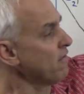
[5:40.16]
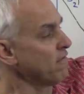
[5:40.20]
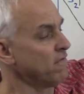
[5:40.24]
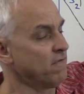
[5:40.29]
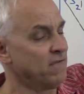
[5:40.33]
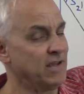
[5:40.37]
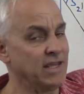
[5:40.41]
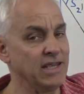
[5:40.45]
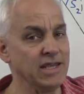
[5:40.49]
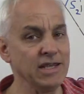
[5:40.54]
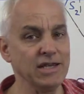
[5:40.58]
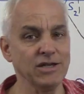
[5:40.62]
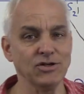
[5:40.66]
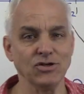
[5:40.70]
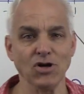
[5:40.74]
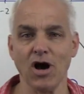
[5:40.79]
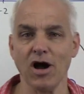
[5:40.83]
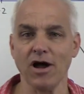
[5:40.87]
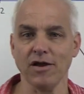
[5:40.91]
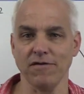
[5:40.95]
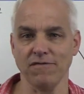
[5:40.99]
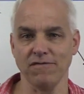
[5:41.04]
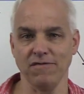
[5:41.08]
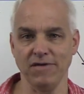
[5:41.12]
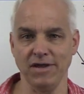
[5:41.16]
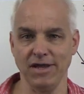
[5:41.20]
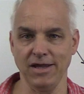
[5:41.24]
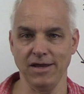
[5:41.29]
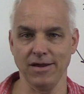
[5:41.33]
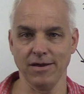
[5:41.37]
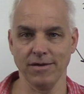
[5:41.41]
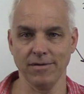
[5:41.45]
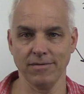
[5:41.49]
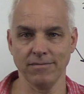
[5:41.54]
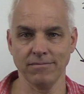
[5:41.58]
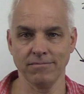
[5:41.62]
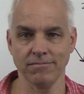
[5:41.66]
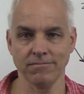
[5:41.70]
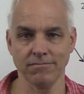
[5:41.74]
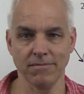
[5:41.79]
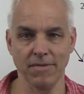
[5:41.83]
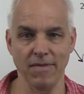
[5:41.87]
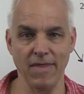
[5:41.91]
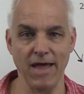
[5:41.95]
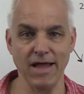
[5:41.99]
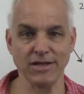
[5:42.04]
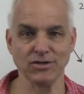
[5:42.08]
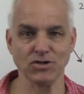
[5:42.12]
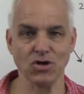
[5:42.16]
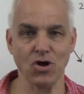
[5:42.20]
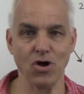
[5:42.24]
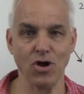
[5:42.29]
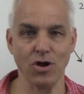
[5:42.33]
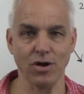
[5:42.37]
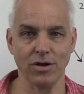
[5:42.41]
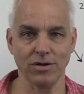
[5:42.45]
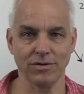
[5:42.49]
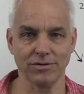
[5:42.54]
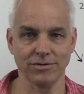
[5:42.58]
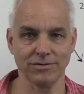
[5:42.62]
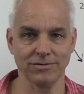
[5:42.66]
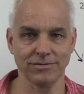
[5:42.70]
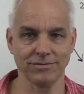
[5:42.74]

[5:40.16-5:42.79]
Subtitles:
v dot v. That's all.